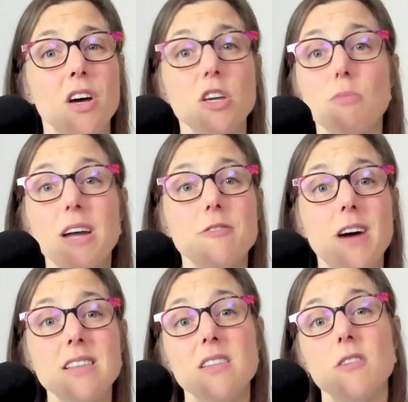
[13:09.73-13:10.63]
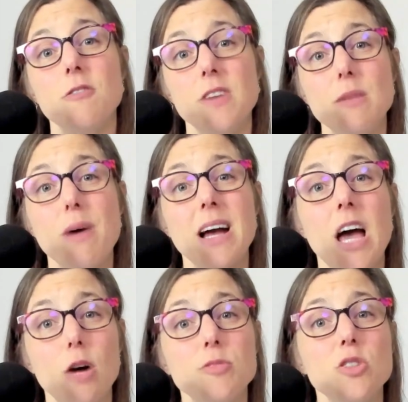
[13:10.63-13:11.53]
You might find that the feedback
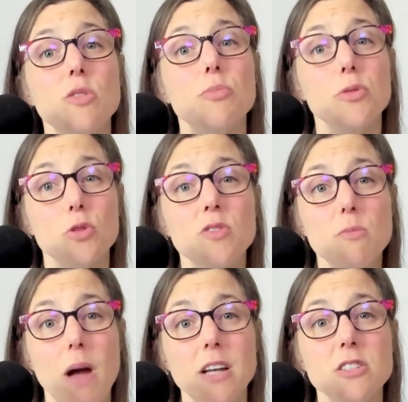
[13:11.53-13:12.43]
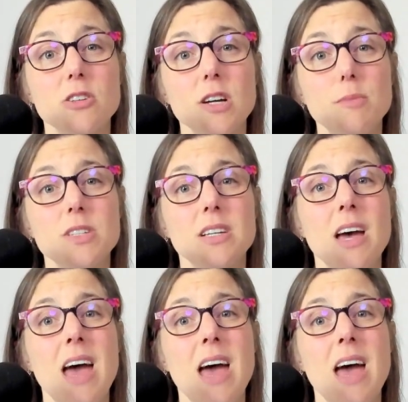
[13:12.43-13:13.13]
helps you improve the manuscript